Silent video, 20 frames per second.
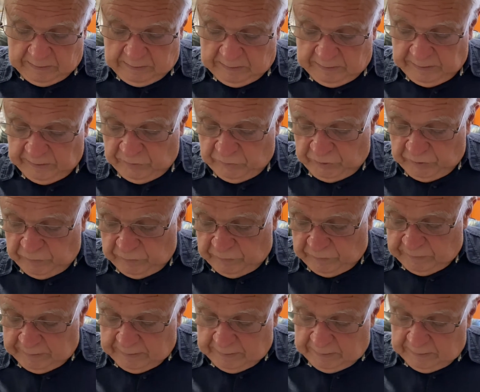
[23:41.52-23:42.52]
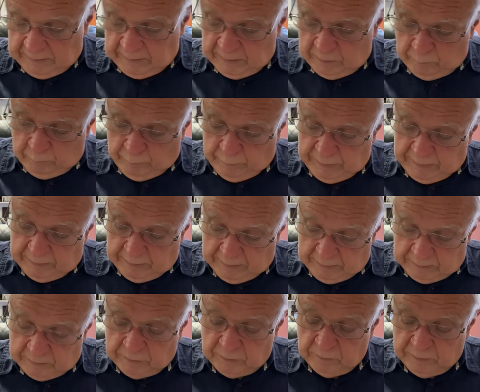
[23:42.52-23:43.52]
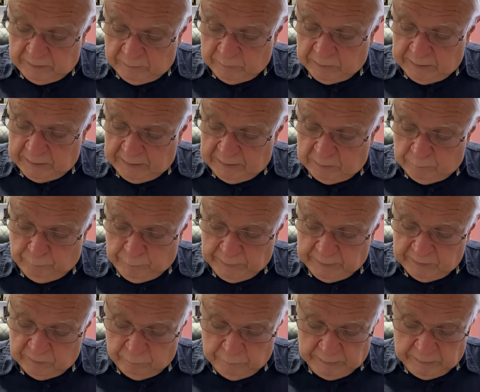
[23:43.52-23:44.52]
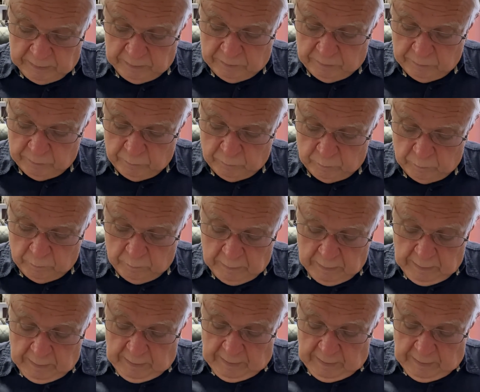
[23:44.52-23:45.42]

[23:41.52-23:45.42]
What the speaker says: "Then Jesus said again unto them again, peace be unto you.